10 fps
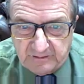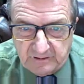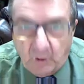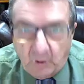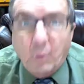
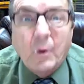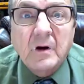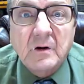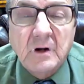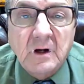
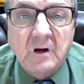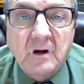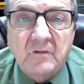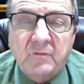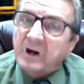aware
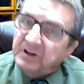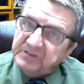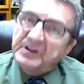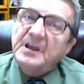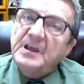of what I
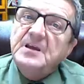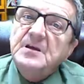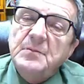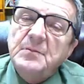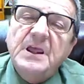say
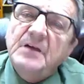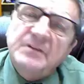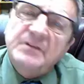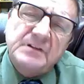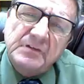may have a
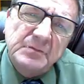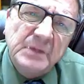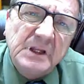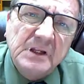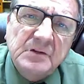different
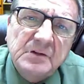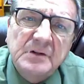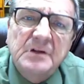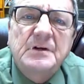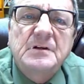meaning to a
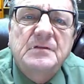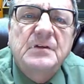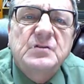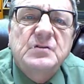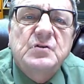different
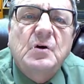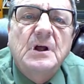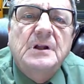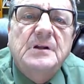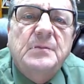individual
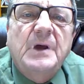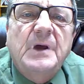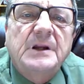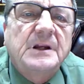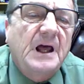
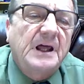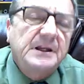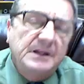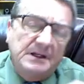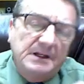depending
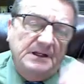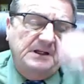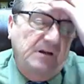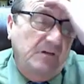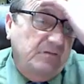on
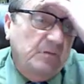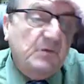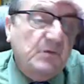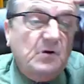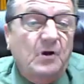from the
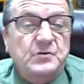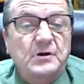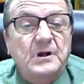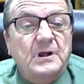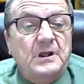culture.
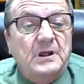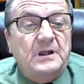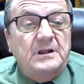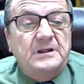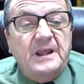
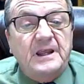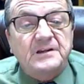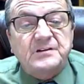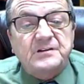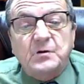
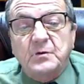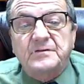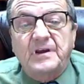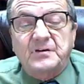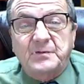Enhanced career
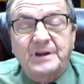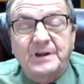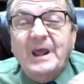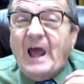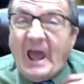advancement.
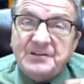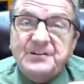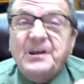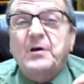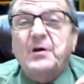I could
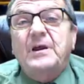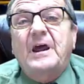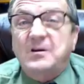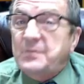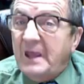say I
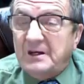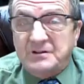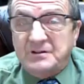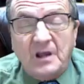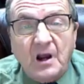can manage.
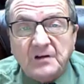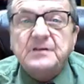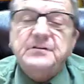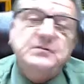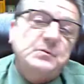The hardest thing
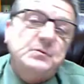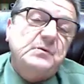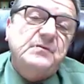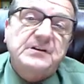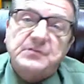of a
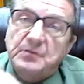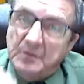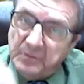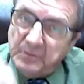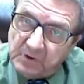supervisor or
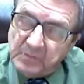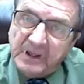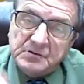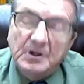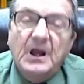middle
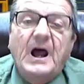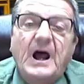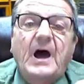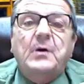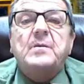manager,
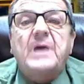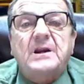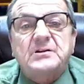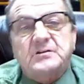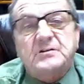how do I
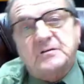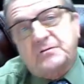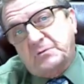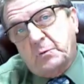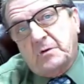manage a
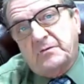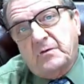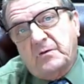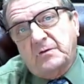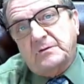diverse
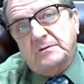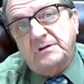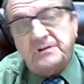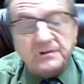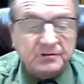workforce?
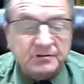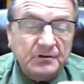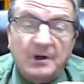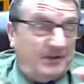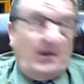It's easier.
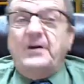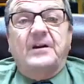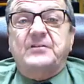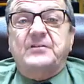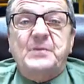It's hard
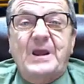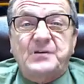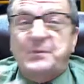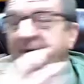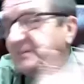enough to manage
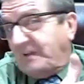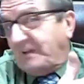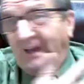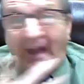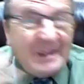someone that's
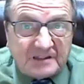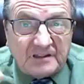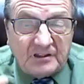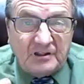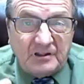
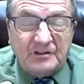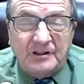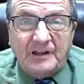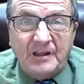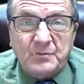
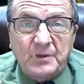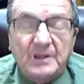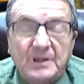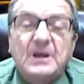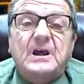like
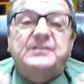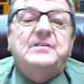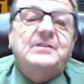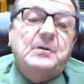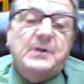me. It's
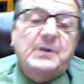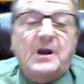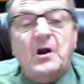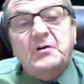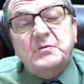even a little bit
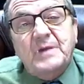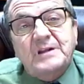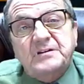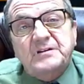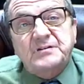harder to
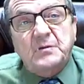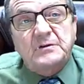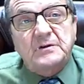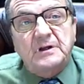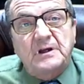manage
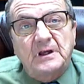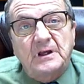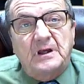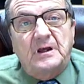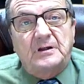someone
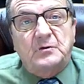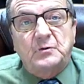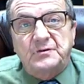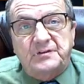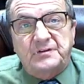
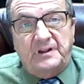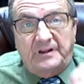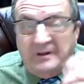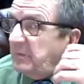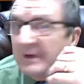who's
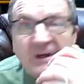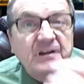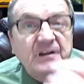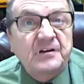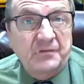completely
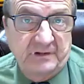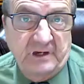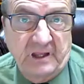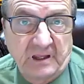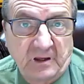different than
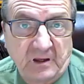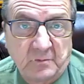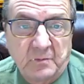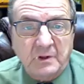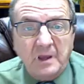I am.
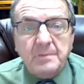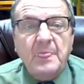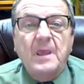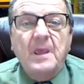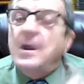Okay,
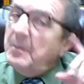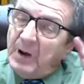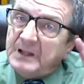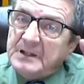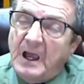
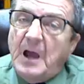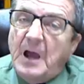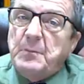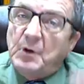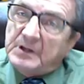but
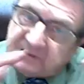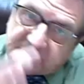I'm looking at the